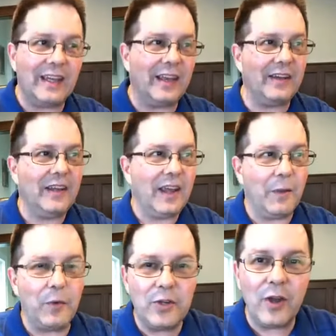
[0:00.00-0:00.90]
And
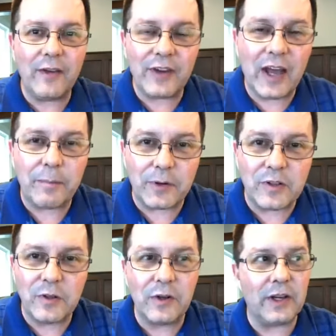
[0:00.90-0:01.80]
when you have an
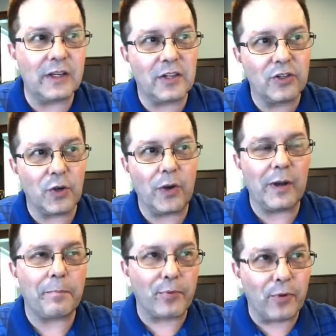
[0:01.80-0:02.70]
opportunity to join
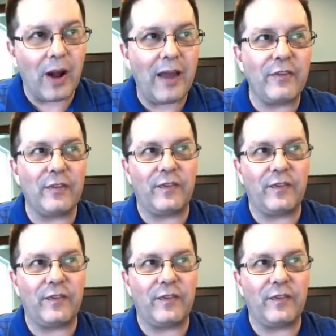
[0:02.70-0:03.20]
a private